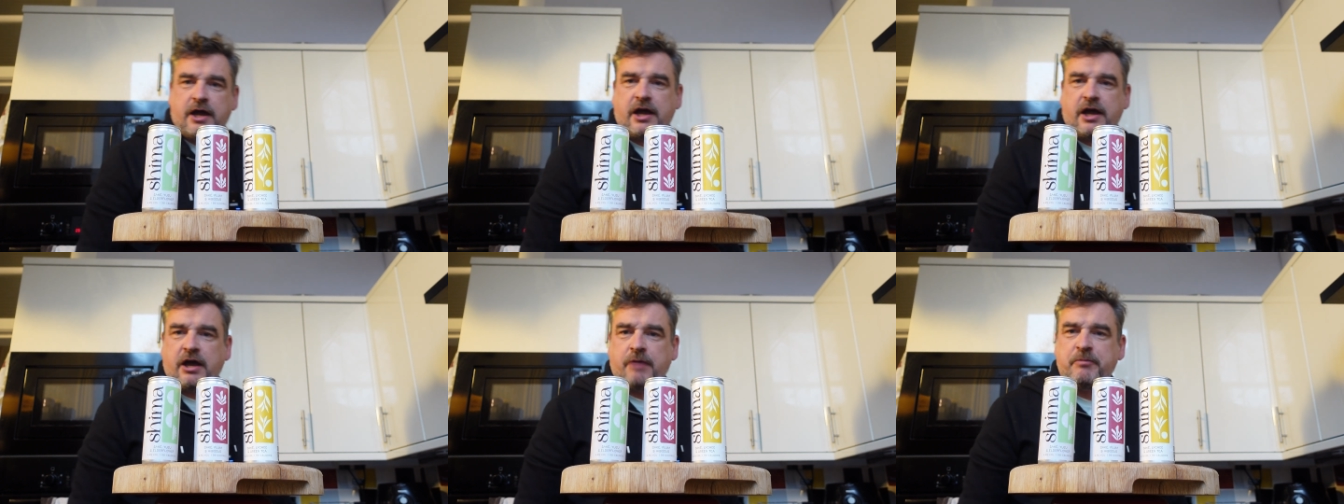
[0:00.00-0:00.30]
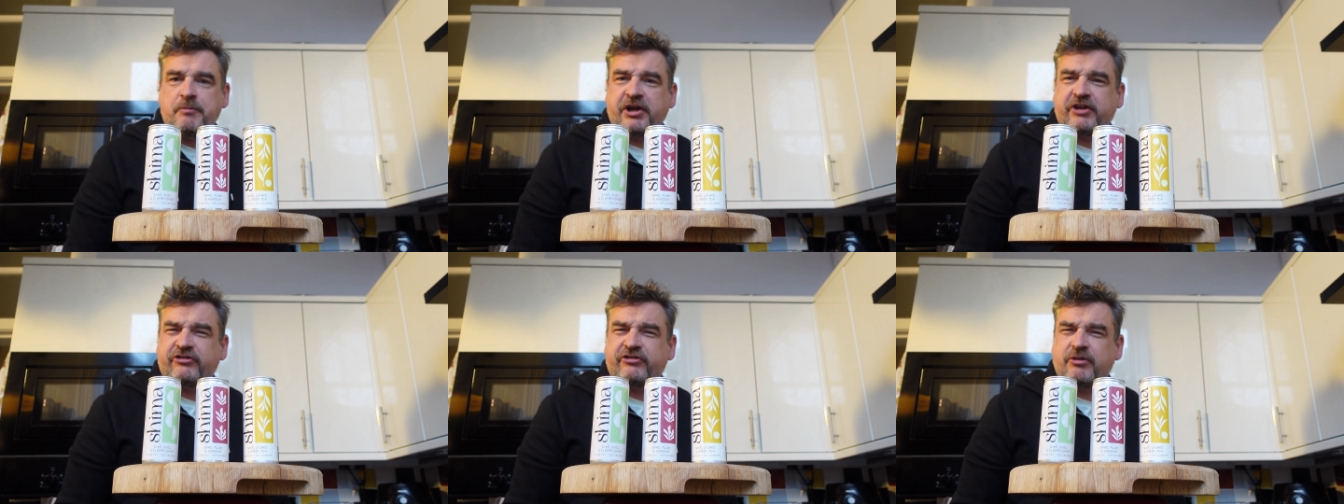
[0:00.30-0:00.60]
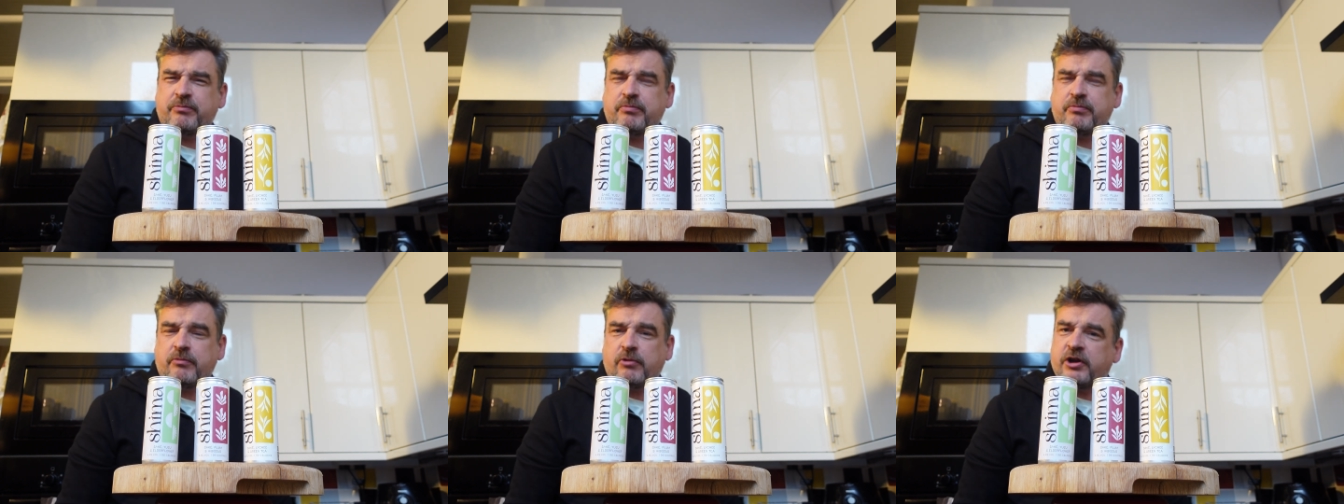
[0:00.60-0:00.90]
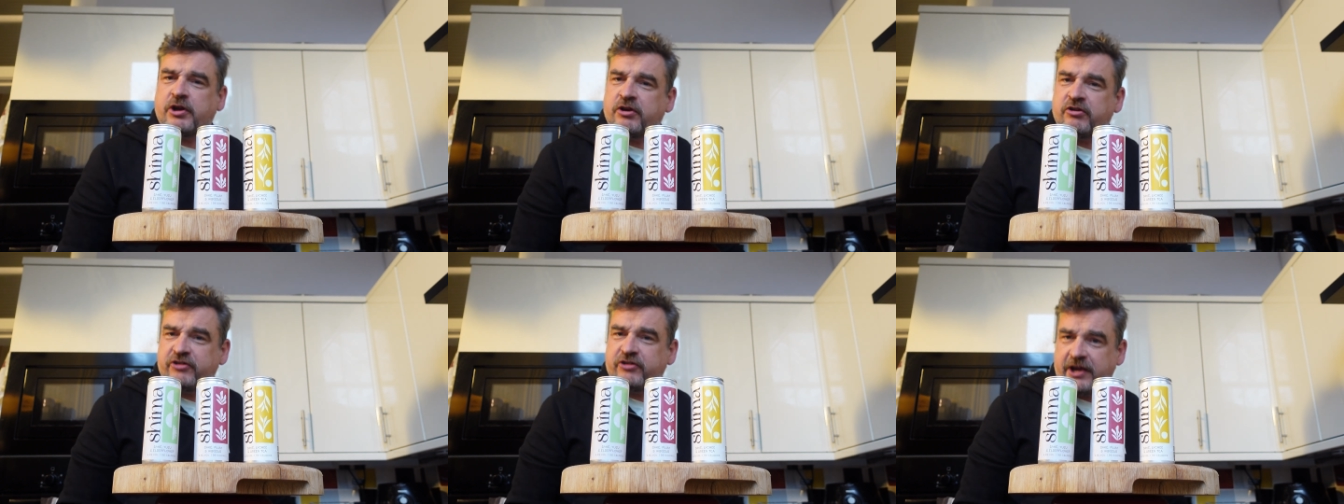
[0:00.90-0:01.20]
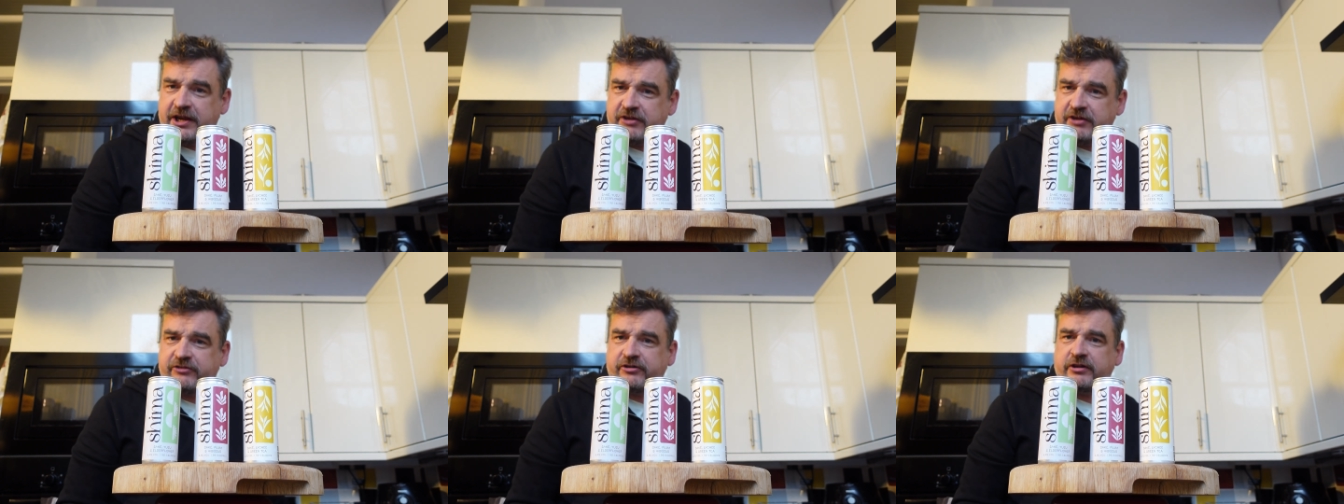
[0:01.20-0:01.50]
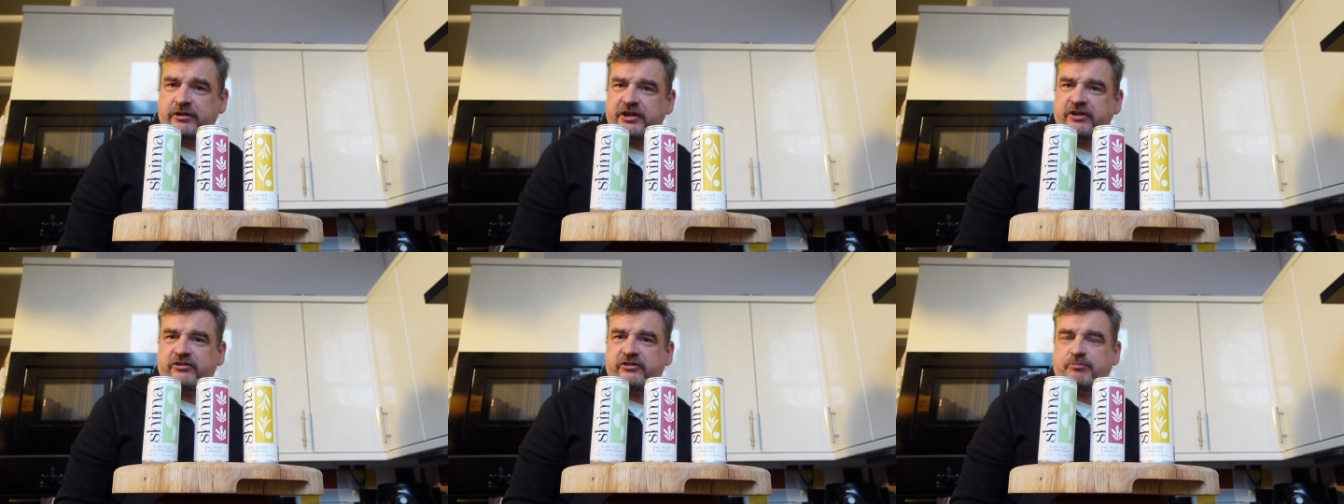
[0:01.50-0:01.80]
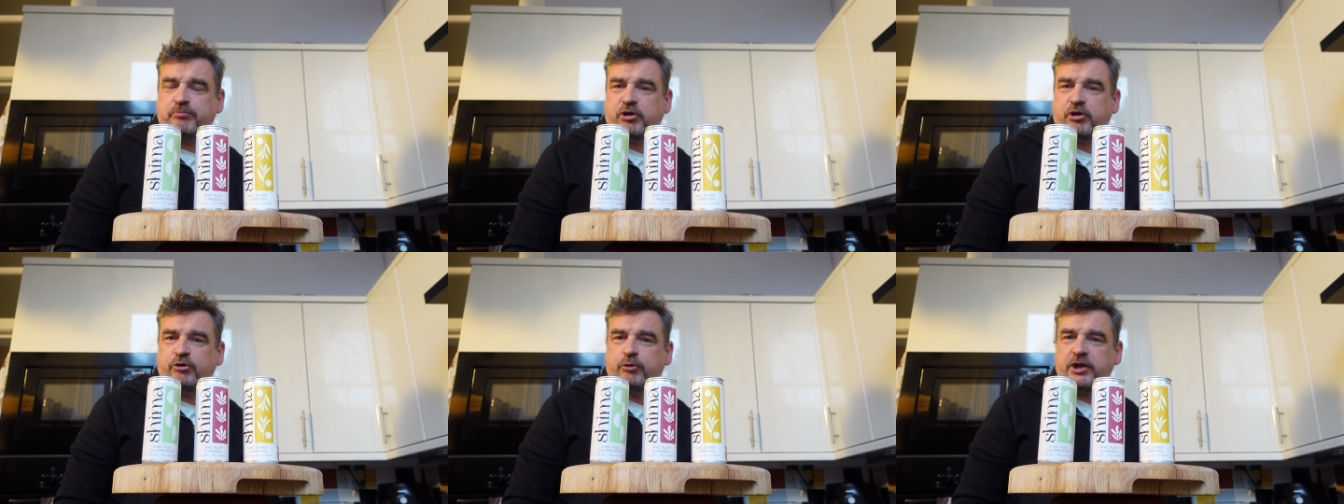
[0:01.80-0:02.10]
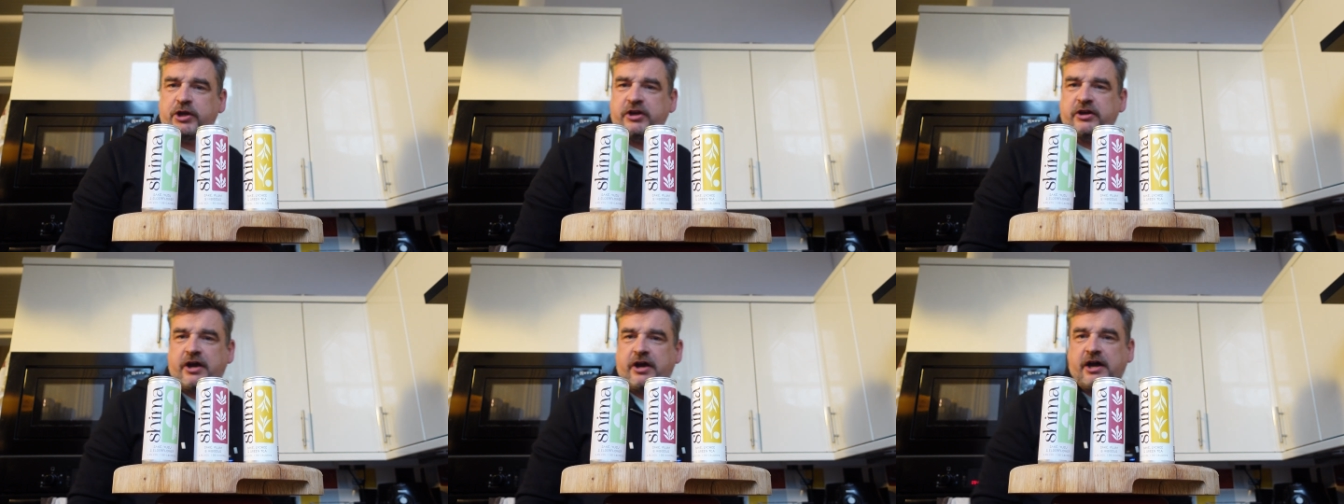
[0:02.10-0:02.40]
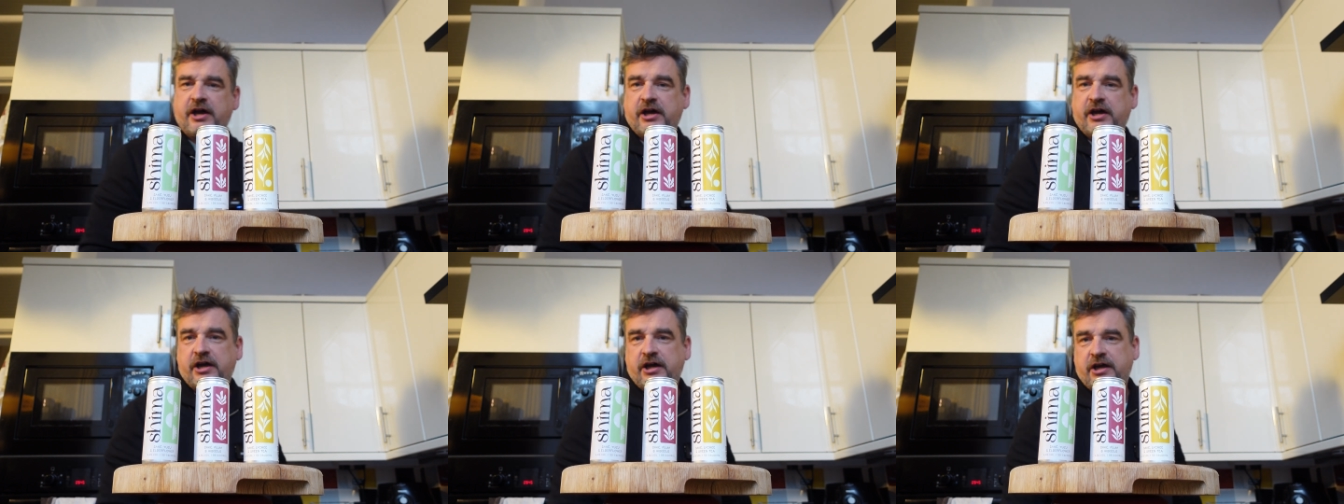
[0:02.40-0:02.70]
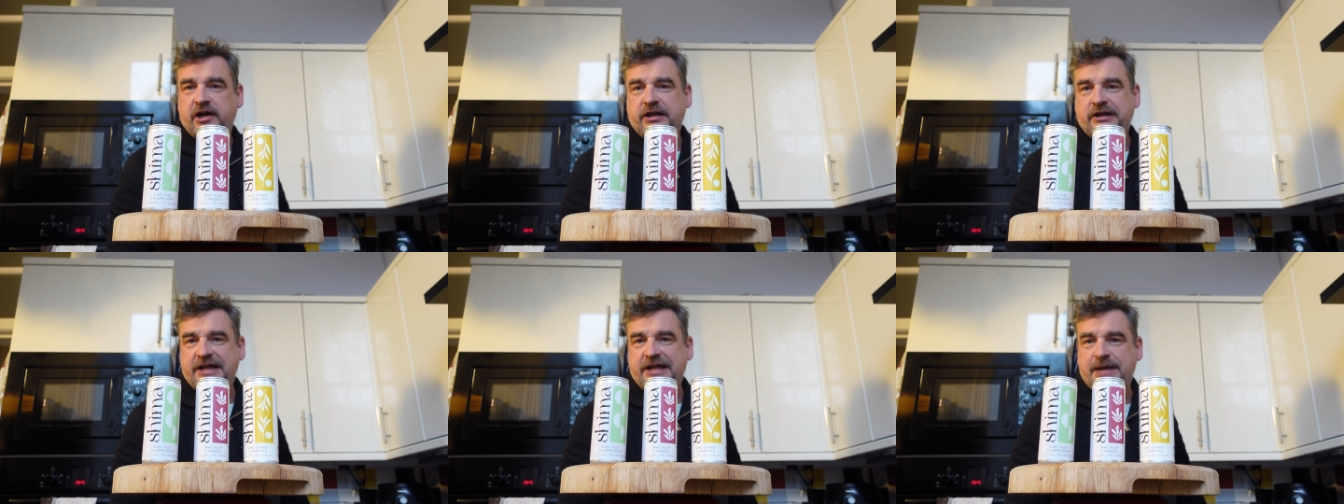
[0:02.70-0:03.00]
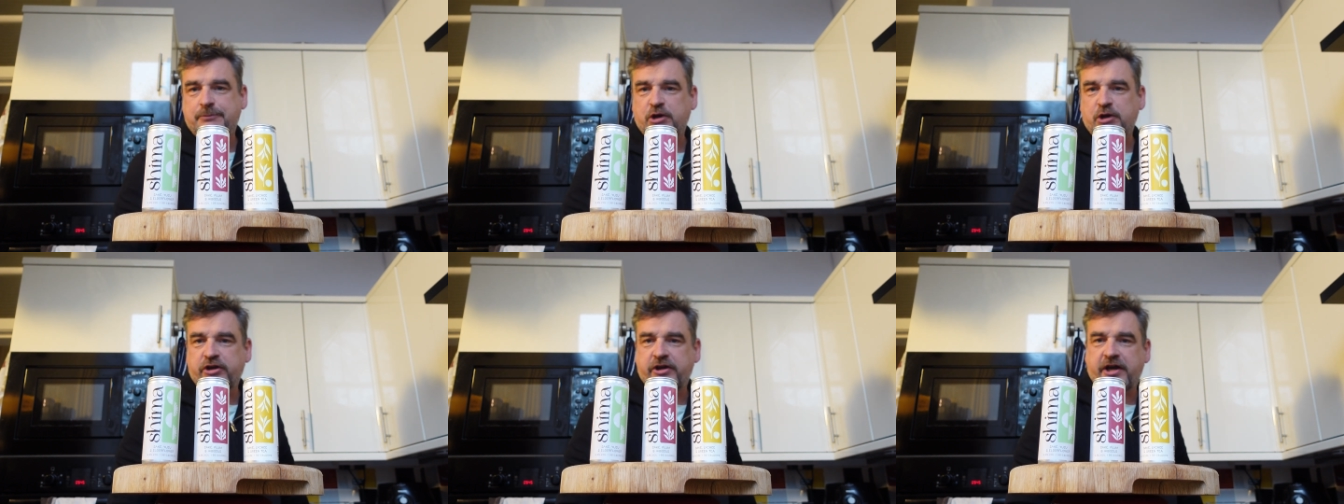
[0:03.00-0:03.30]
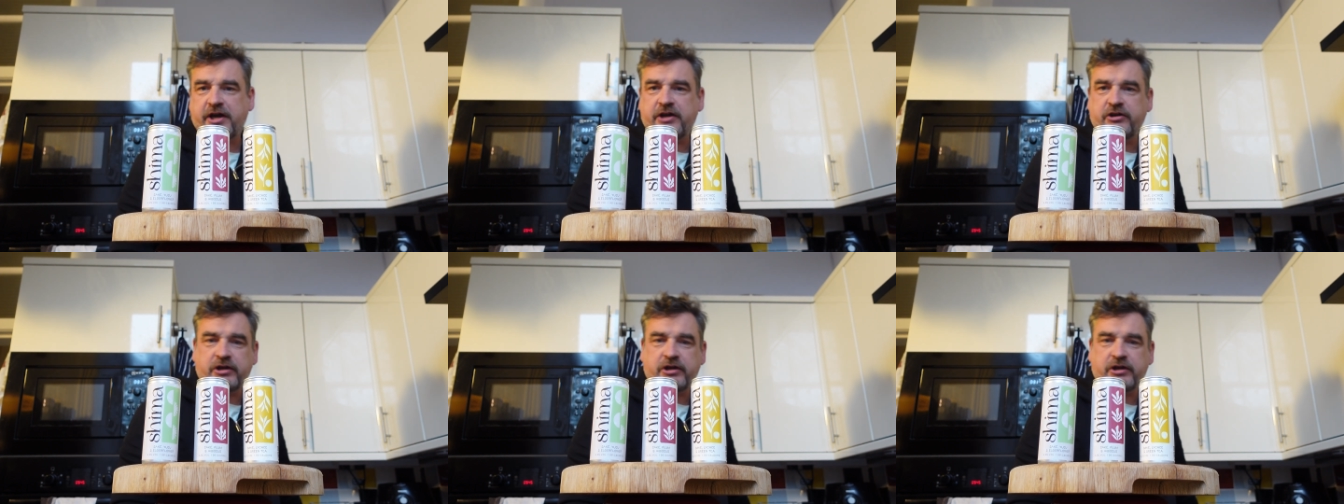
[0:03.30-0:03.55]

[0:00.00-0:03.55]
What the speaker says: a mixture, in taste at least, between a lemon and a